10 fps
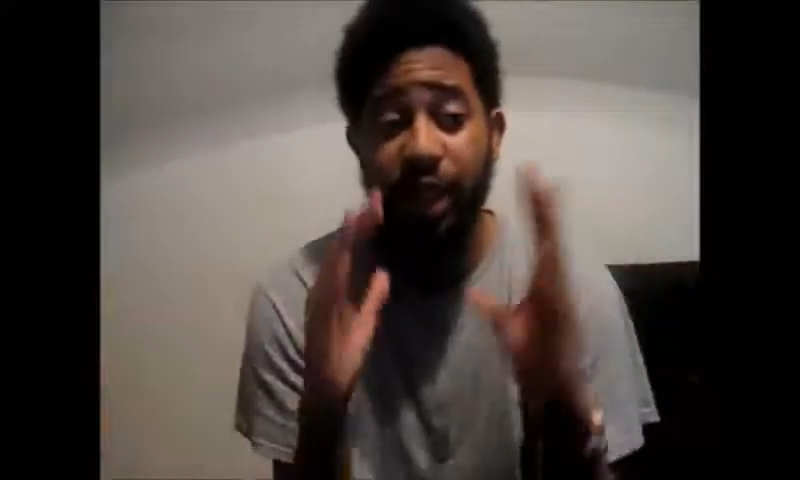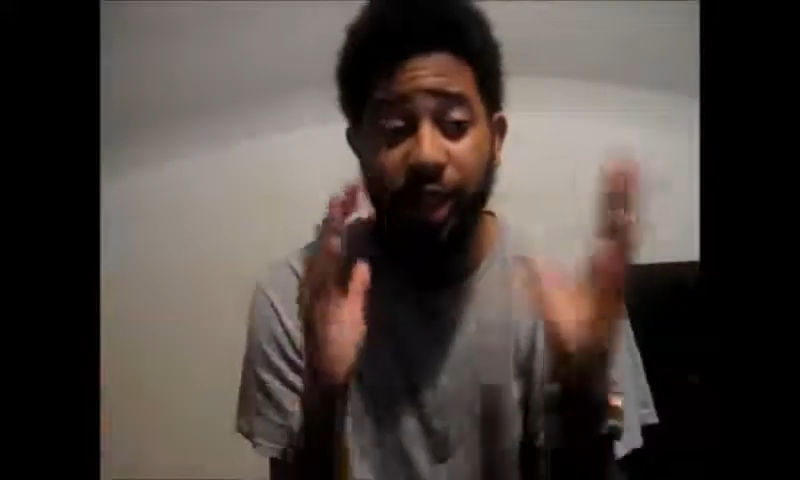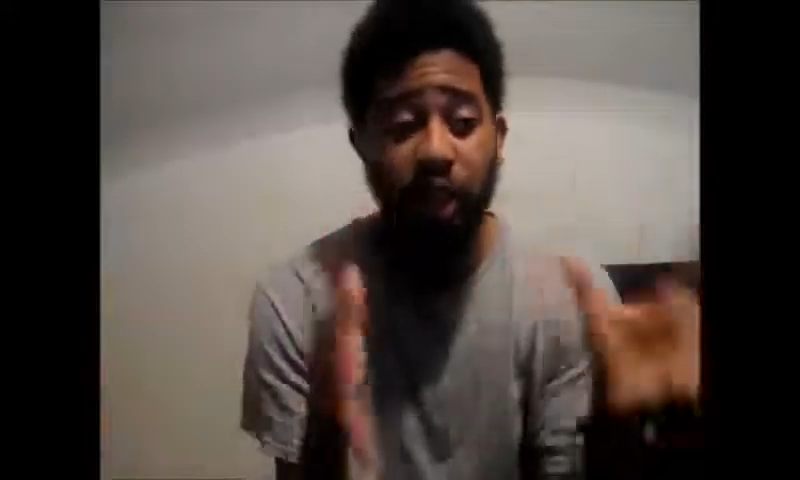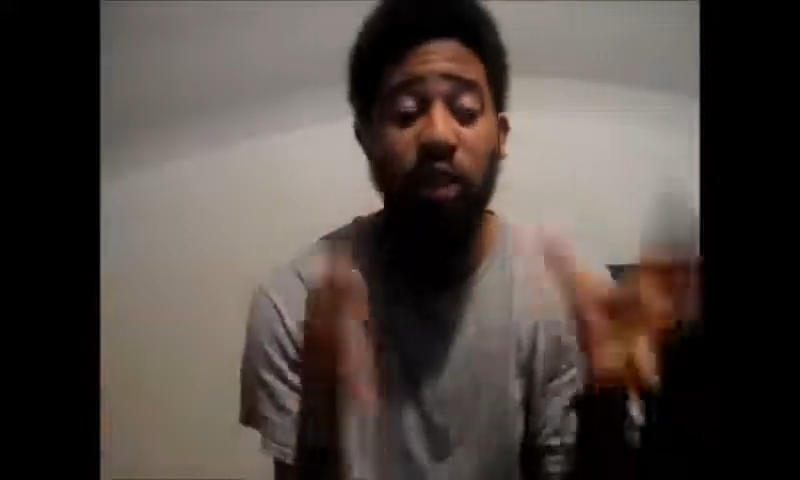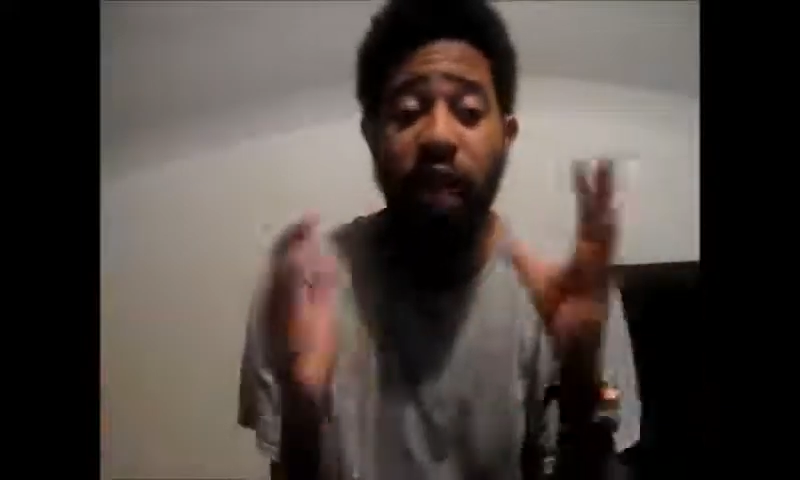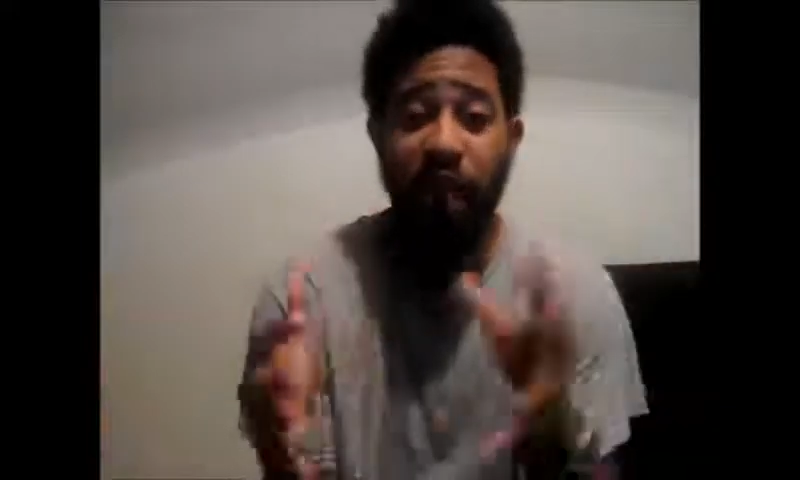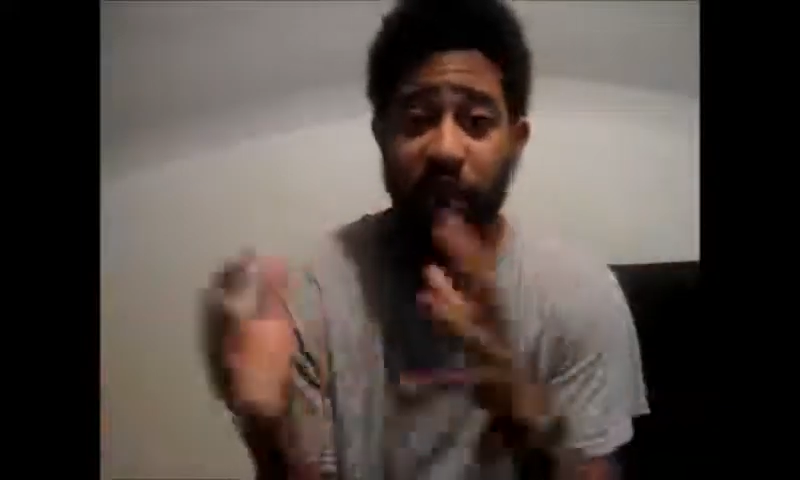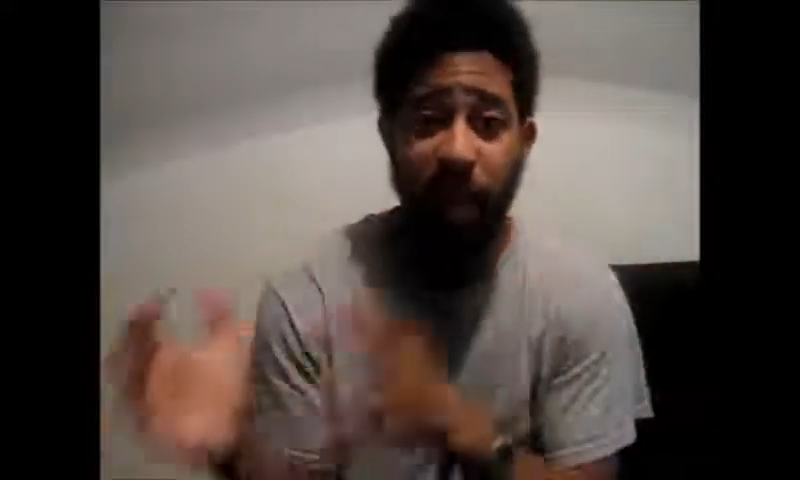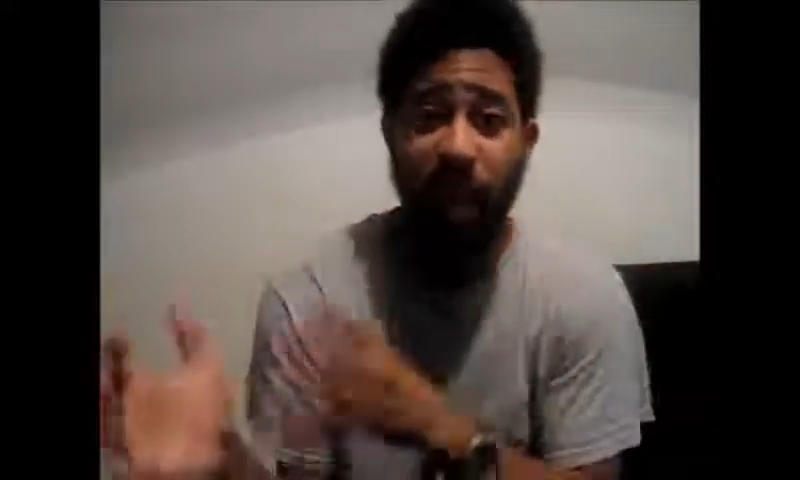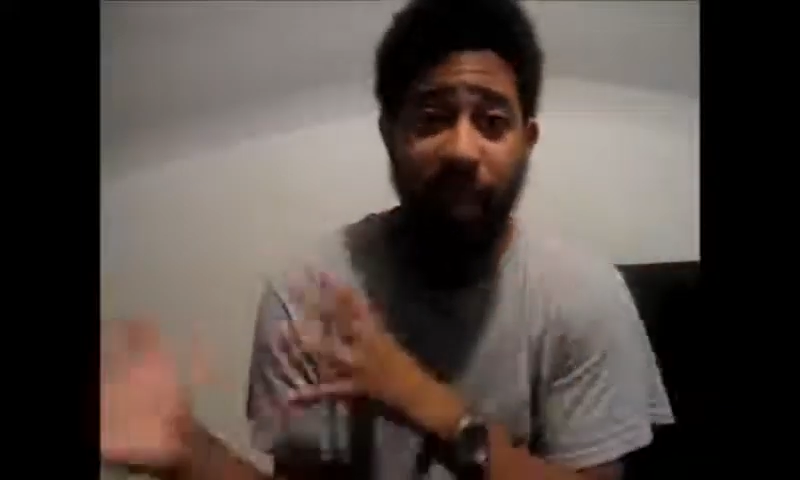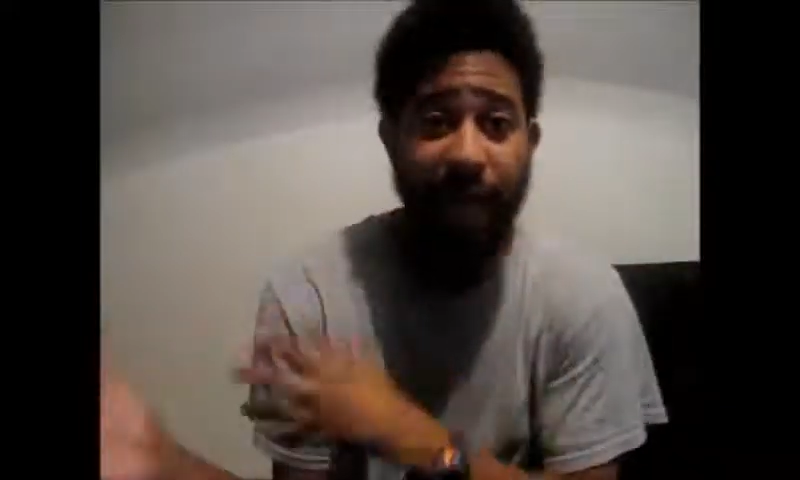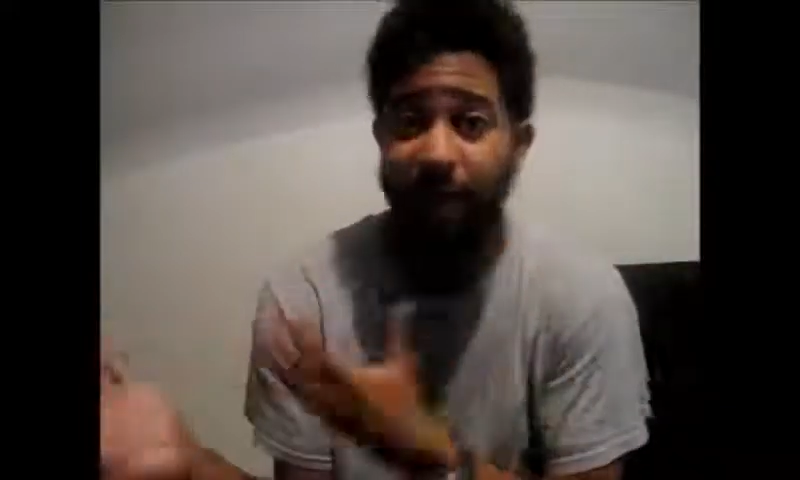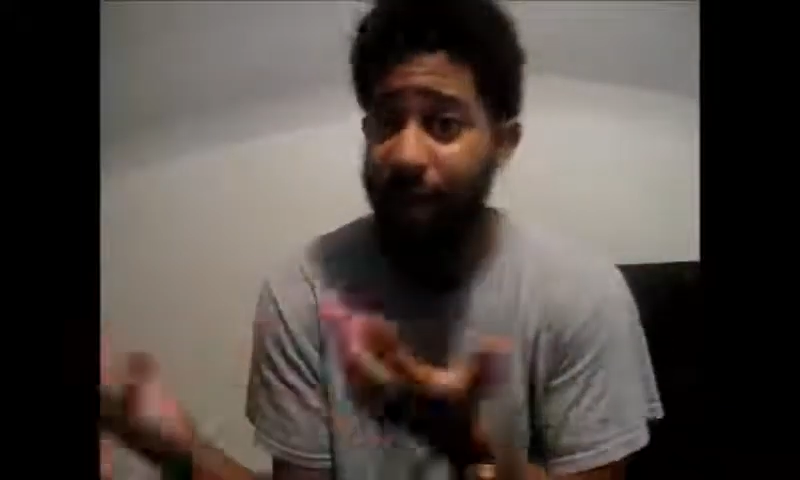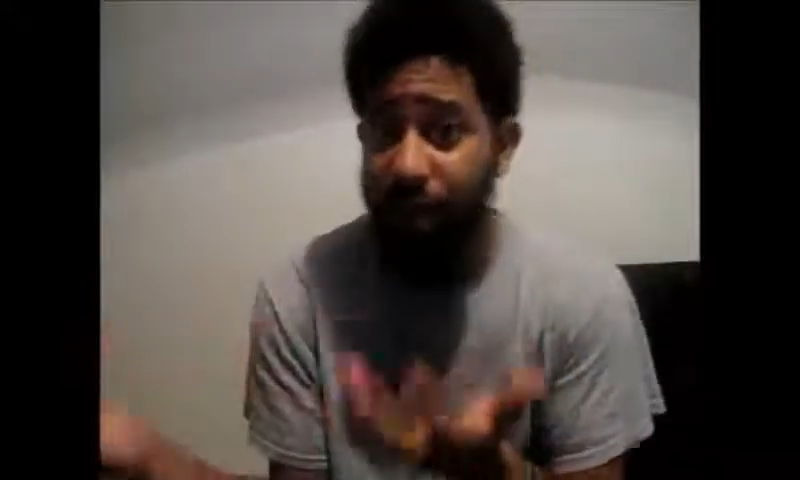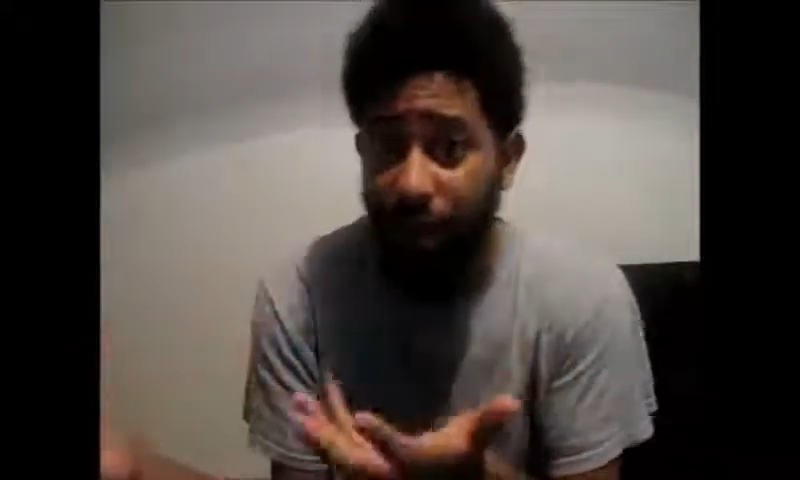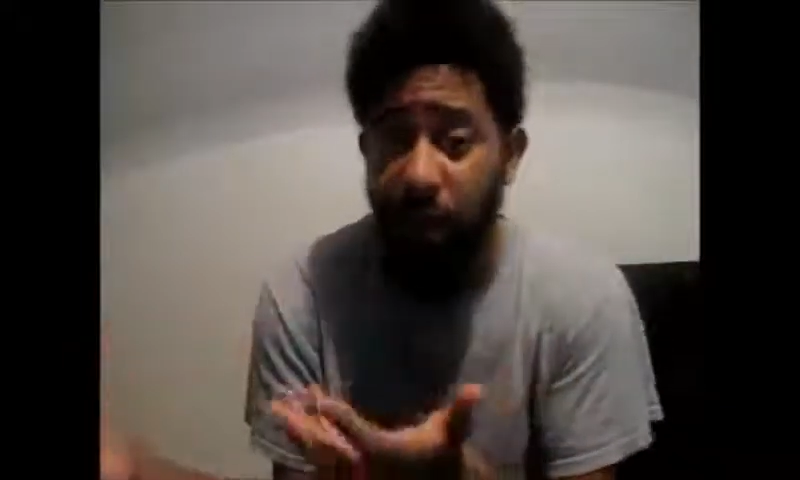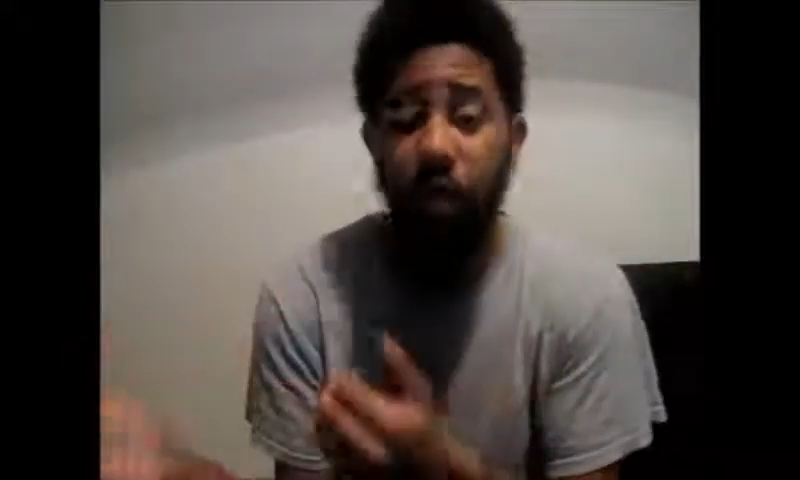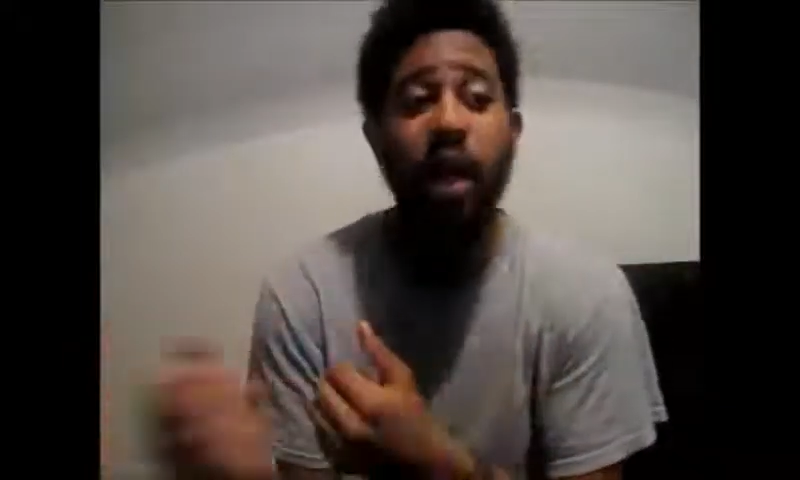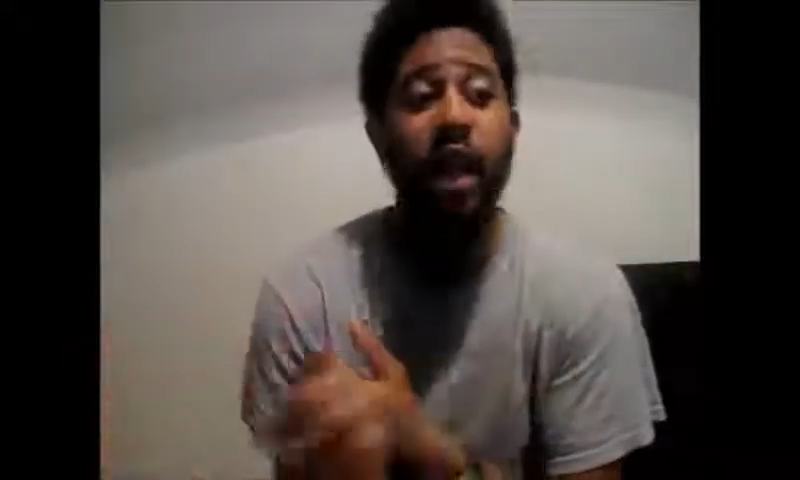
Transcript: that don't have to pay taxes too.